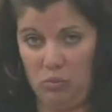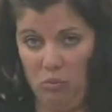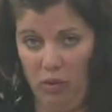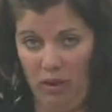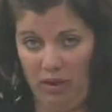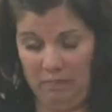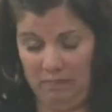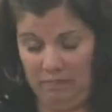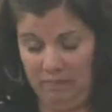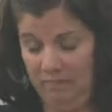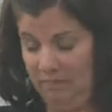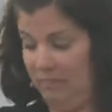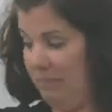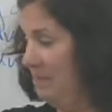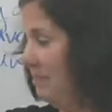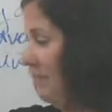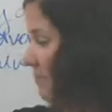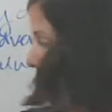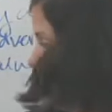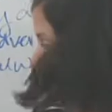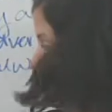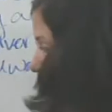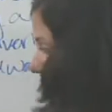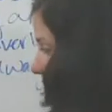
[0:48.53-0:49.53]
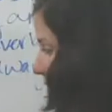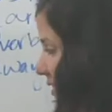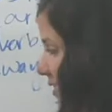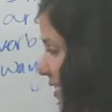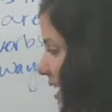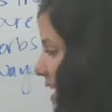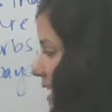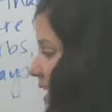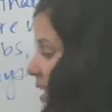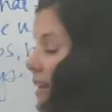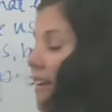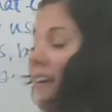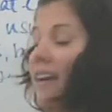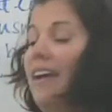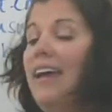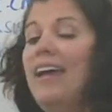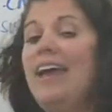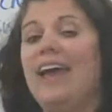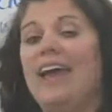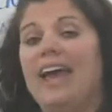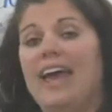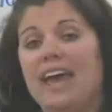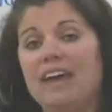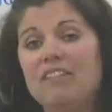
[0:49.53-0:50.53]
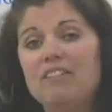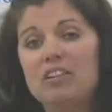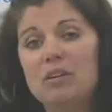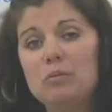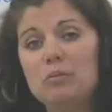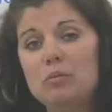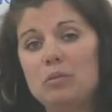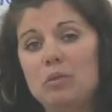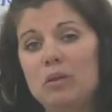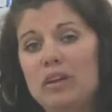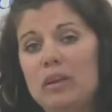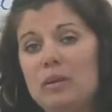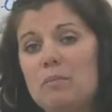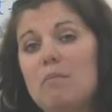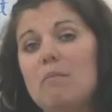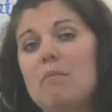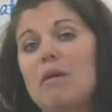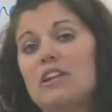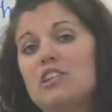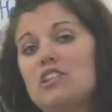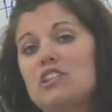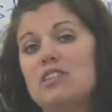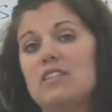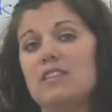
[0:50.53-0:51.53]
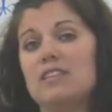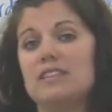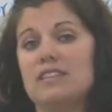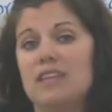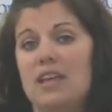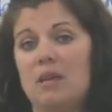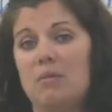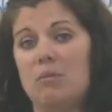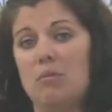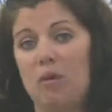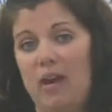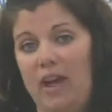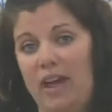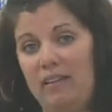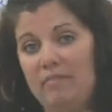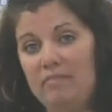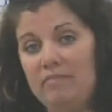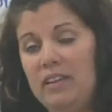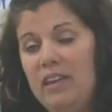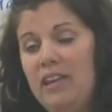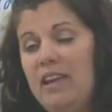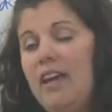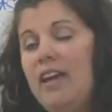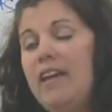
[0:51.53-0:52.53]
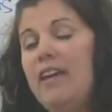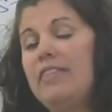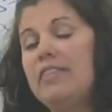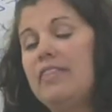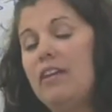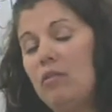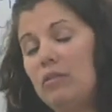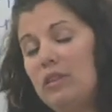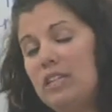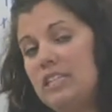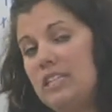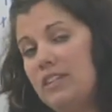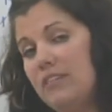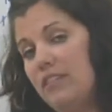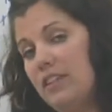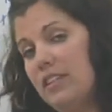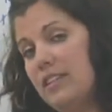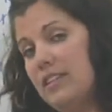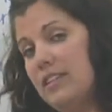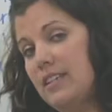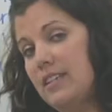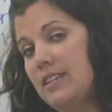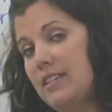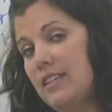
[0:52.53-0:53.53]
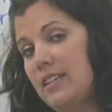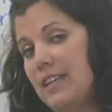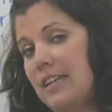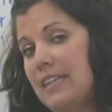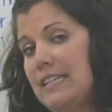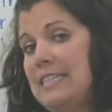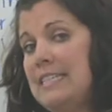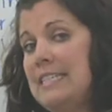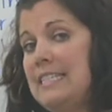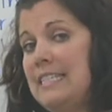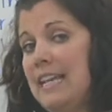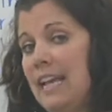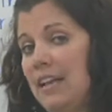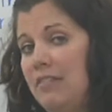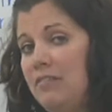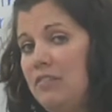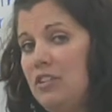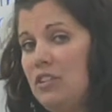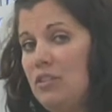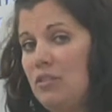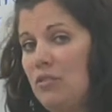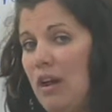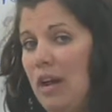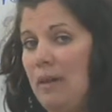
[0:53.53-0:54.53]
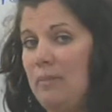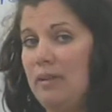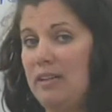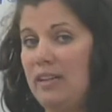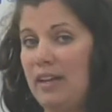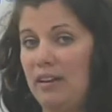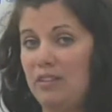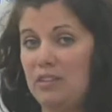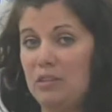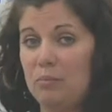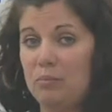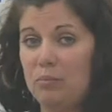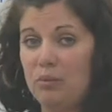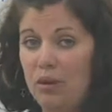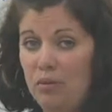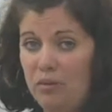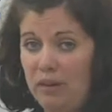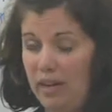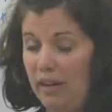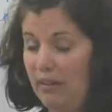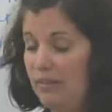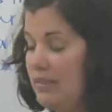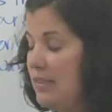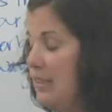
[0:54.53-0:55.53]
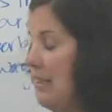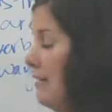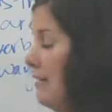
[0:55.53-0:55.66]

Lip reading: one. All right. Adverbs work in much the same way. The only difference is that instead of describing nouns and pronouns,